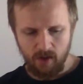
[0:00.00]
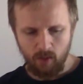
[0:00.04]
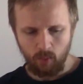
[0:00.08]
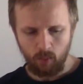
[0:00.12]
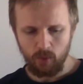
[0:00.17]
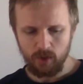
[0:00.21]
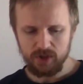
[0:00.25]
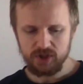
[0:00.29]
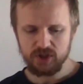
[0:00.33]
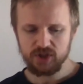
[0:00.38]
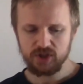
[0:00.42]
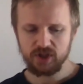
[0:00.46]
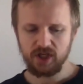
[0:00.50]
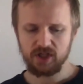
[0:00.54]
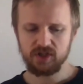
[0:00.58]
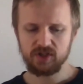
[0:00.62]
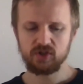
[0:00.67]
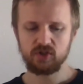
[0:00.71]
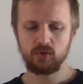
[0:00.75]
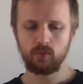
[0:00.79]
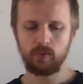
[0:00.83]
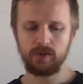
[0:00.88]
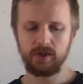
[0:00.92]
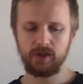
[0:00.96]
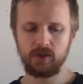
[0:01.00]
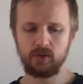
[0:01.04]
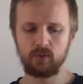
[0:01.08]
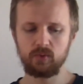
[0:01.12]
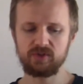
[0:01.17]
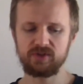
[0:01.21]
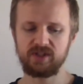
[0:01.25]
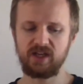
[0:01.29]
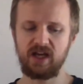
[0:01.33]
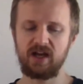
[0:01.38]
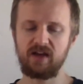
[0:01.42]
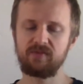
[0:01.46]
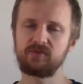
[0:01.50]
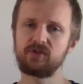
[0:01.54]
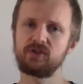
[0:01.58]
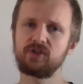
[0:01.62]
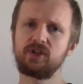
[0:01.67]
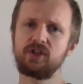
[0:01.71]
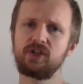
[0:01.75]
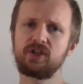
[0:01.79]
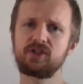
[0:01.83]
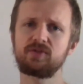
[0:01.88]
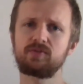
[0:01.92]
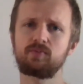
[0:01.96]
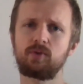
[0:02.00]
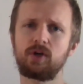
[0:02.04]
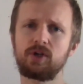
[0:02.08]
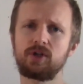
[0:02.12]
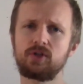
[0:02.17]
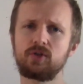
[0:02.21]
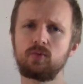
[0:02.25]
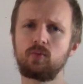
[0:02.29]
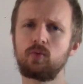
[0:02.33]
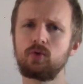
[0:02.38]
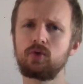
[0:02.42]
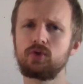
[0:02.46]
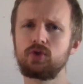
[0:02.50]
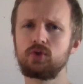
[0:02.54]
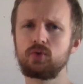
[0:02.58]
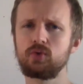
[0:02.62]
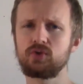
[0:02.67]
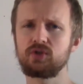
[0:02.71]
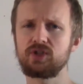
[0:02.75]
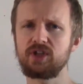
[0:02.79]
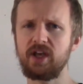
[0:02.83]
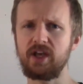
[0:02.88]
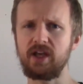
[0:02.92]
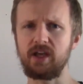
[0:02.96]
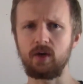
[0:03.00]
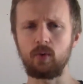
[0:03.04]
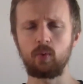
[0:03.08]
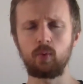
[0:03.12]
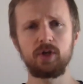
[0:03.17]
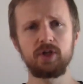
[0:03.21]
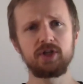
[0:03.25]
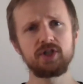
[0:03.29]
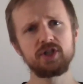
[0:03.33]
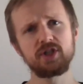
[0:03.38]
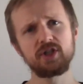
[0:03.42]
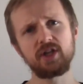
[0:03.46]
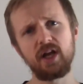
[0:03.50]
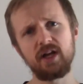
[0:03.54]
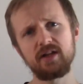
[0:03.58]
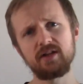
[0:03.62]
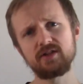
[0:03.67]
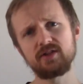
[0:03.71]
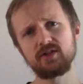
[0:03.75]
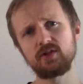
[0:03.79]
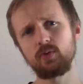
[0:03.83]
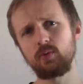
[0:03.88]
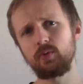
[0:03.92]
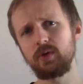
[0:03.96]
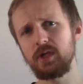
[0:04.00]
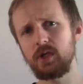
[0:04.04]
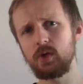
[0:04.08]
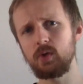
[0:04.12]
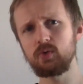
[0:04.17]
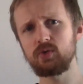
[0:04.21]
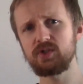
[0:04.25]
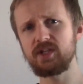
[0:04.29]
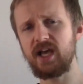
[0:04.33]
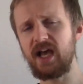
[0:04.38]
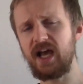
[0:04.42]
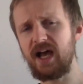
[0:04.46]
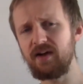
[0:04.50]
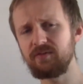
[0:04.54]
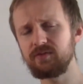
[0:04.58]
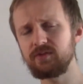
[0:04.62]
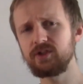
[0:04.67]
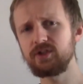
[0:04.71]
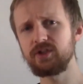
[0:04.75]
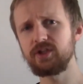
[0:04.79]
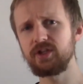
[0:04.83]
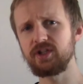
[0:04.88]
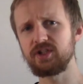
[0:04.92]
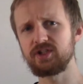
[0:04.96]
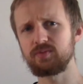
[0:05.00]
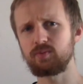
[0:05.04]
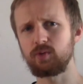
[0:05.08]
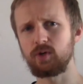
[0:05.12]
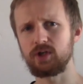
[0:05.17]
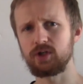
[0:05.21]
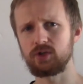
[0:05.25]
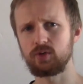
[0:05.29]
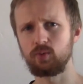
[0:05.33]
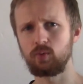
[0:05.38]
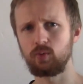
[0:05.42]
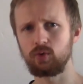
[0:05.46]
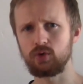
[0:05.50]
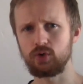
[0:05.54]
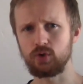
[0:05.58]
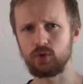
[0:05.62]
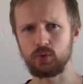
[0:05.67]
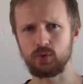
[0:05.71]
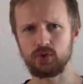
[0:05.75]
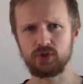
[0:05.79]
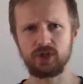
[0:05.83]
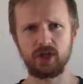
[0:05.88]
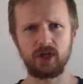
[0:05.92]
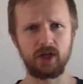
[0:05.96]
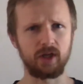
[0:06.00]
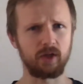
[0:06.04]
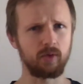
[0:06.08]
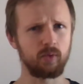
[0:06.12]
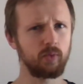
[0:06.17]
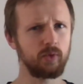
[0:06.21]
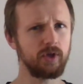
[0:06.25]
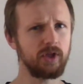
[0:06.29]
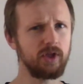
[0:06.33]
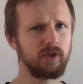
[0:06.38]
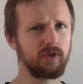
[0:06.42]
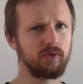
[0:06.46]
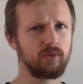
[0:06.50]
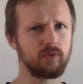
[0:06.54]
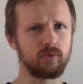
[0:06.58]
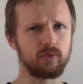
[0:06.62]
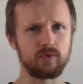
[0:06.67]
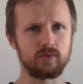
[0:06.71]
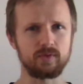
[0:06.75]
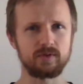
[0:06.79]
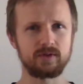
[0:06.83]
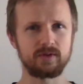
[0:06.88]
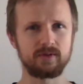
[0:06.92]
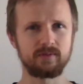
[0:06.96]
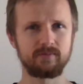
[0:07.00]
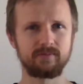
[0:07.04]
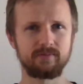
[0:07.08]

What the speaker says: Which tense do we use after the expression would you say? Which tense do we use after the expression would you say? We use